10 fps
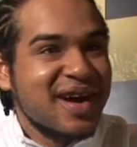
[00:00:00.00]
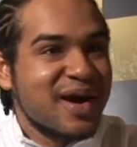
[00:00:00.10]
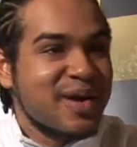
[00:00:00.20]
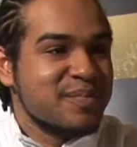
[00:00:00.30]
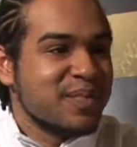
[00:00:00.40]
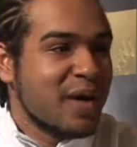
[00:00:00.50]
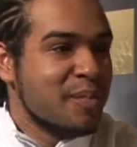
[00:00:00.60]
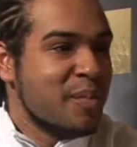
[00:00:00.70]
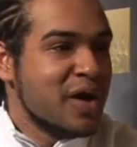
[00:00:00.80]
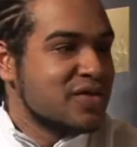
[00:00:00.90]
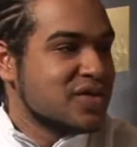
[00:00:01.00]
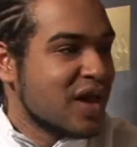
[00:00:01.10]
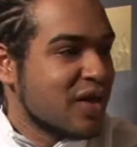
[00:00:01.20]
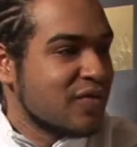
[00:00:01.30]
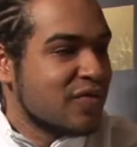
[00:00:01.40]
I'm most
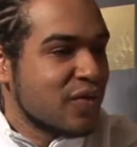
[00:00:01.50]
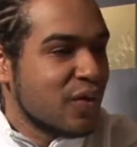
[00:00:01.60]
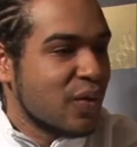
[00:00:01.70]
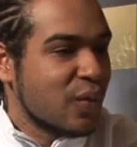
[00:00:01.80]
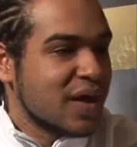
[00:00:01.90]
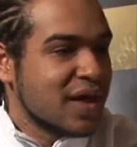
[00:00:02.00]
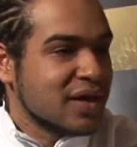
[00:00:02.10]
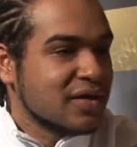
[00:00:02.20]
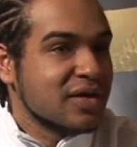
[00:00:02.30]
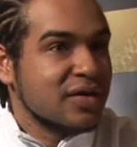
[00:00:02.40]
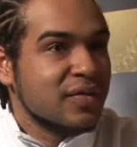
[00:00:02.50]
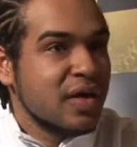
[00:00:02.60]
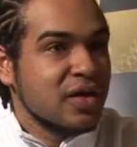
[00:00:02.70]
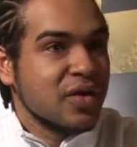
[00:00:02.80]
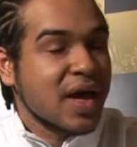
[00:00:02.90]
known for winning the
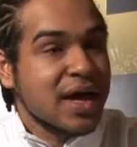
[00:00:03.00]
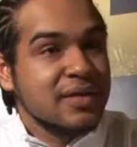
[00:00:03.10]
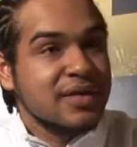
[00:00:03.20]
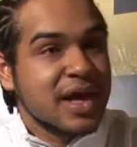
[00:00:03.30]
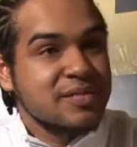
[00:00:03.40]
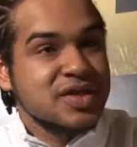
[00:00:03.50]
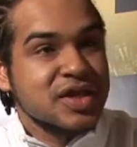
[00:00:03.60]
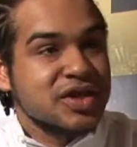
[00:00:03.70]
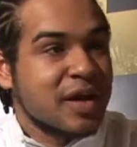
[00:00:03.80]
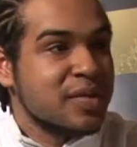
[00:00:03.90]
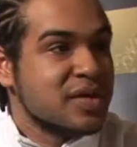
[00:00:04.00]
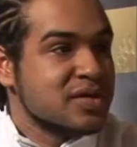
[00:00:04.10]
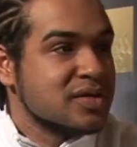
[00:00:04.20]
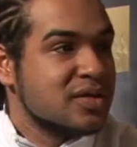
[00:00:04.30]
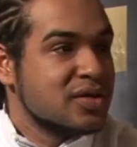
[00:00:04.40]
UK DMC
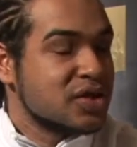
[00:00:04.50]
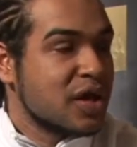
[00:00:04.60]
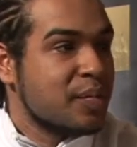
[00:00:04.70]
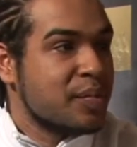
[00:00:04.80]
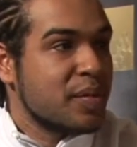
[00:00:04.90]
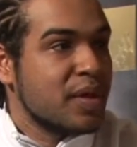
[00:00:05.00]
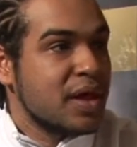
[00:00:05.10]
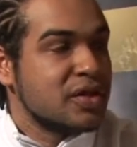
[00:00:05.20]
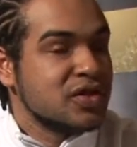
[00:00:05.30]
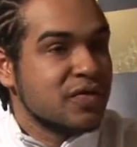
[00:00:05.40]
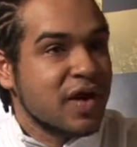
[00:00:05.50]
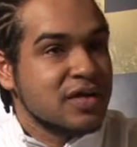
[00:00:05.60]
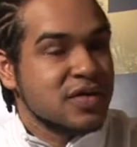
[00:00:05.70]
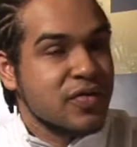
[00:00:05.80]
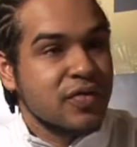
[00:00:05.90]
Championship in
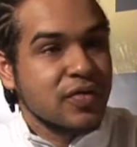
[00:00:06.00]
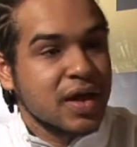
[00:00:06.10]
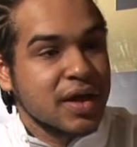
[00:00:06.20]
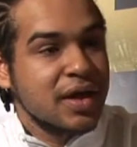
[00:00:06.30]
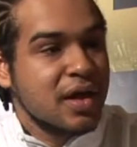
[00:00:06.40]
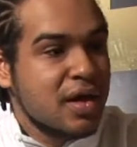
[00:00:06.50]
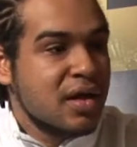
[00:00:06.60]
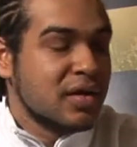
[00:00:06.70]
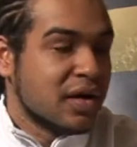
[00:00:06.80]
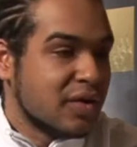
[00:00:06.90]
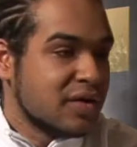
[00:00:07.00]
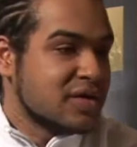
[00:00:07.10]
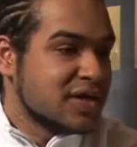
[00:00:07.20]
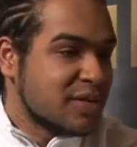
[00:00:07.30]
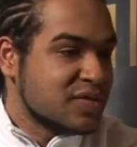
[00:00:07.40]
2003,
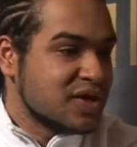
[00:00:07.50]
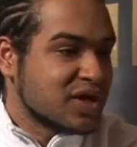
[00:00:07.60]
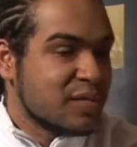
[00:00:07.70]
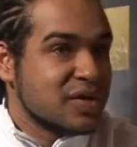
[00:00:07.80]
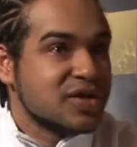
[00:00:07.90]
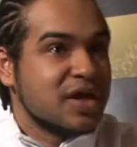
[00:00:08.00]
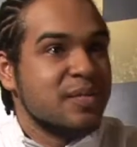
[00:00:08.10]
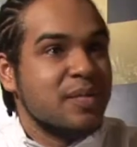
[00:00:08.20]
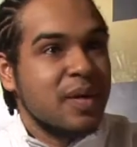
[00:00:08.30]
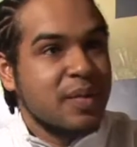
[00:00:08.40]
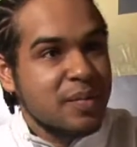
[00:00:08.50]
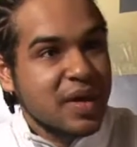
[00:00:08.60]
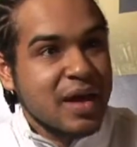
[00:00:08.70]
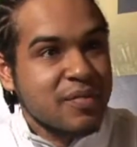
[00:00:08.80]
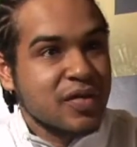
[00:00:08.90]
London DMC Championship,
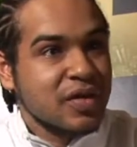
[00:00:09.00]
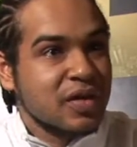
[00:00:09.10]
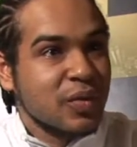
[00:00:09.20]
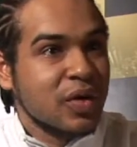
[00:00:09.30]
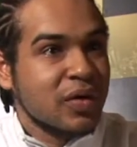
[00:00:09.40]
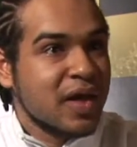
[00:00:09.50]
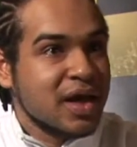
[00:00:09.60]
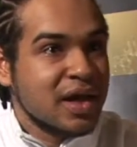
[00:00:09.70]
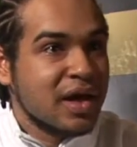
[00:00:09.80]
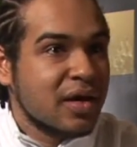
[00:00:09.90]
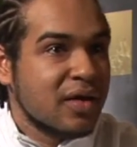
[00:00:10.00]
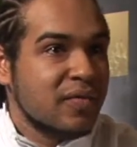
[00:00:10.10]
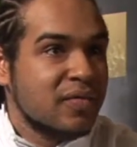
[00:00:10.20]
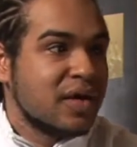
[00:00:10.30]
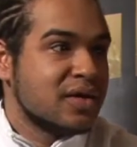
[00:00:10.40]
came third in the world that year,
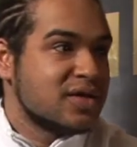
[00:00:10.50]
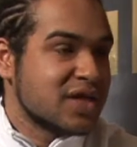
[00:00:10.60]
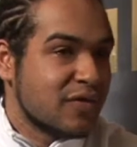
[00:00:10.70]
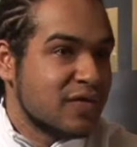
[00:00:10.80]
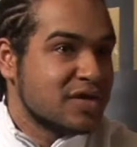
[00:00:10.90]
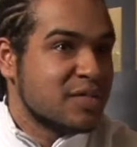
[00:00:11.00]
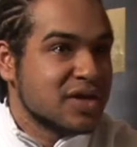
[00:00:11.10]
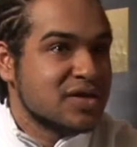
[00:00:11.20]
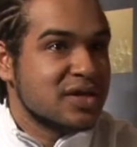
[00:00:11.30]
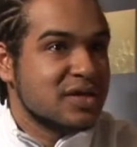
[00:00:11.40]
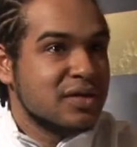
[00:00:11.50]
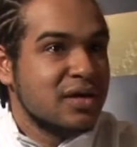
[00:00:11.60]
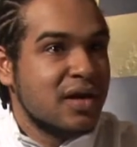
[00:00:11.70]
in the Southeast Mixing